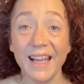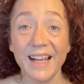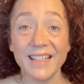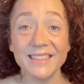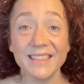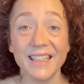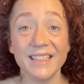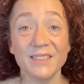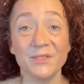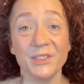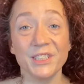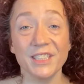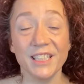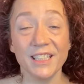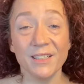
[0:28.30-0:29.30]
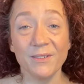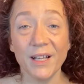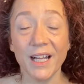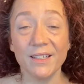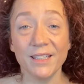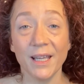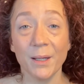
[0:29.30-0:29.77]
guys, thanks for sticking
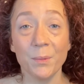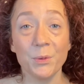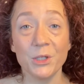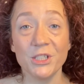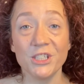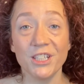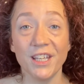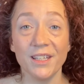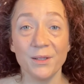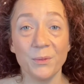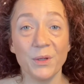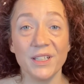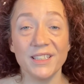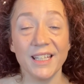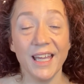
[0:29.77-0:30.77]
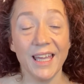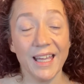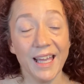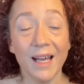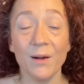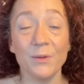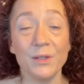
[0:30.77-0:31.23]
around. I appreciate you wanting to hang
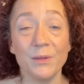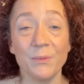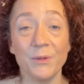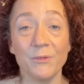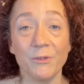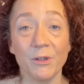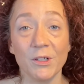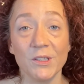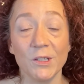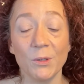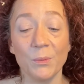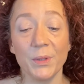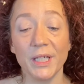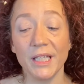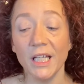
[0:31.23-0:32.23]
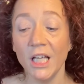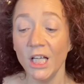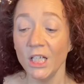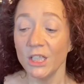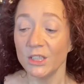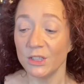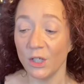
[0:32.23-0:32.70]
out with me for a little bit.
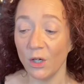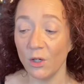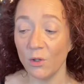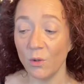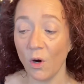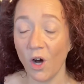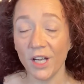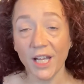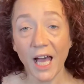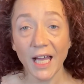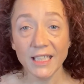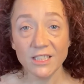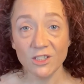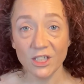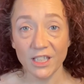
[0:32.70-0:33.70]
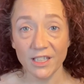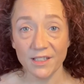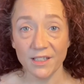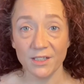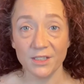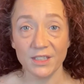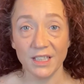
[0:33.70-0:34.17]
So on IG,
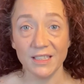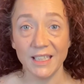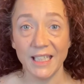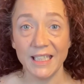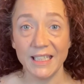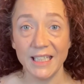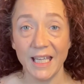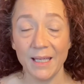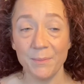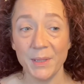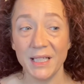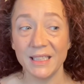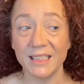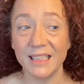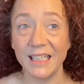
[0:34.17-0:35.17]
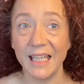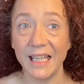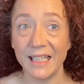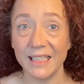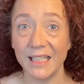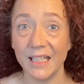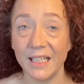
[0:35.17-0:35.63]
there's a lady named Leanne.